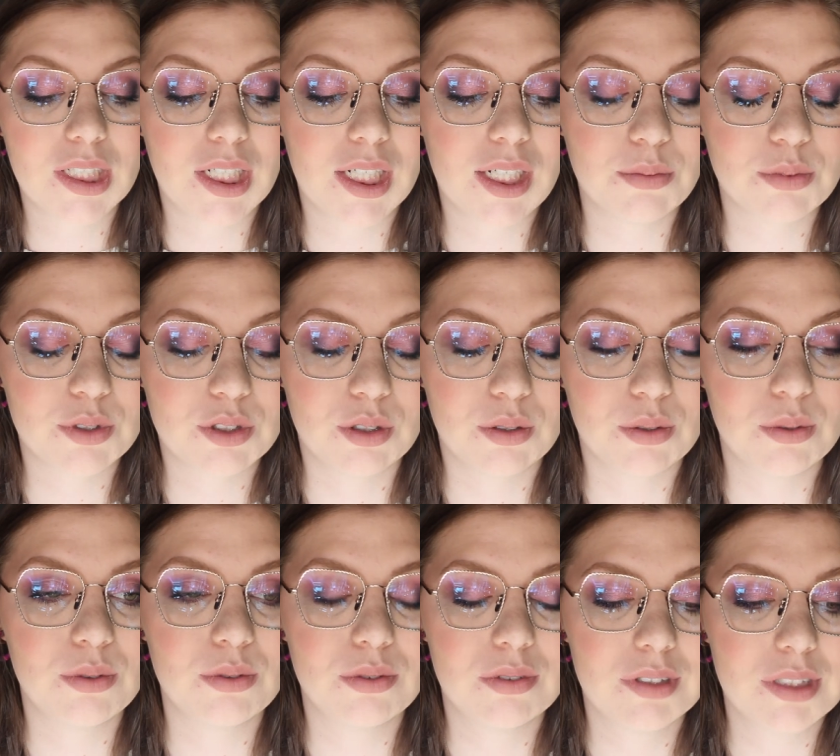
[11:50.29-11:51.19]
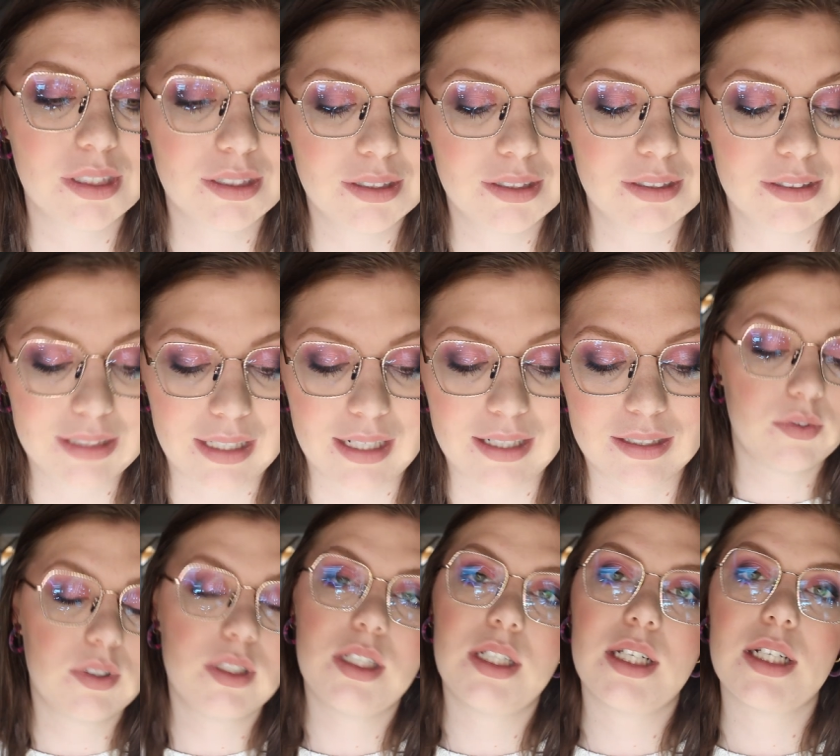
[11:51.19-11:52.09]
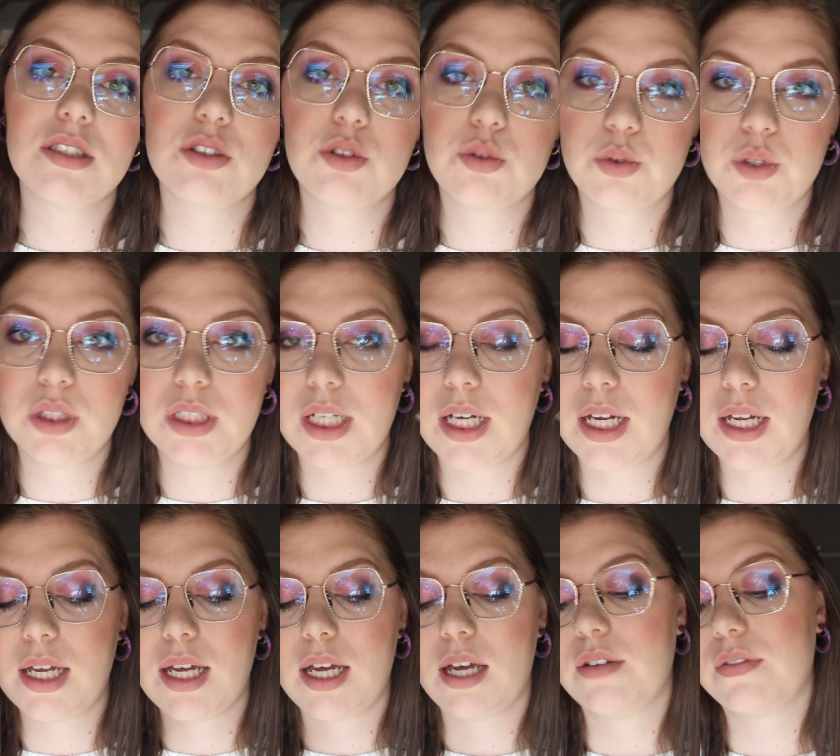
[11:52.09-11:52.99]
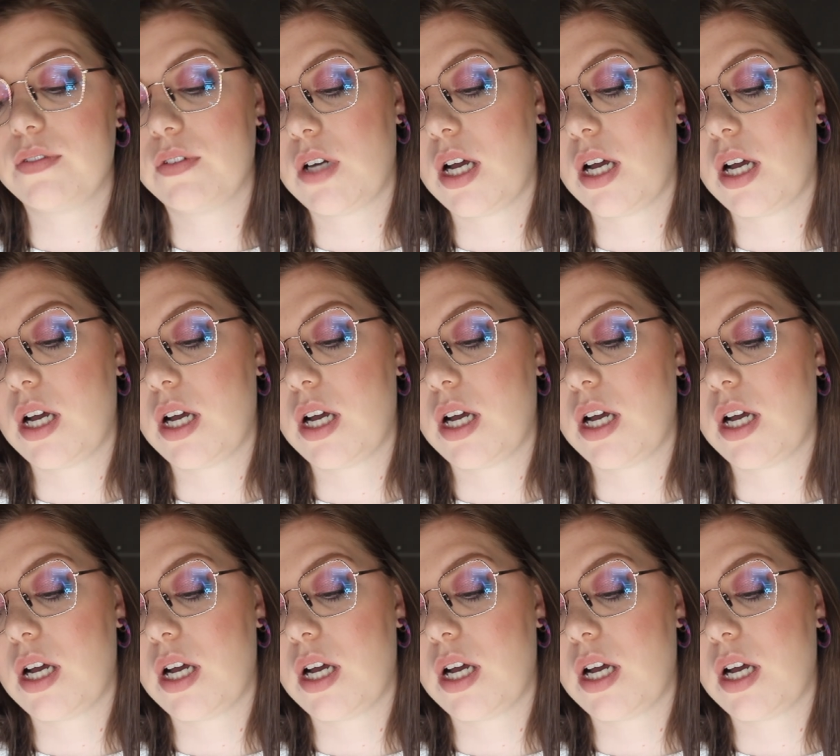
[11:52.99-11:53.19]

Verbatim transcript: I'm so sad. The next three I have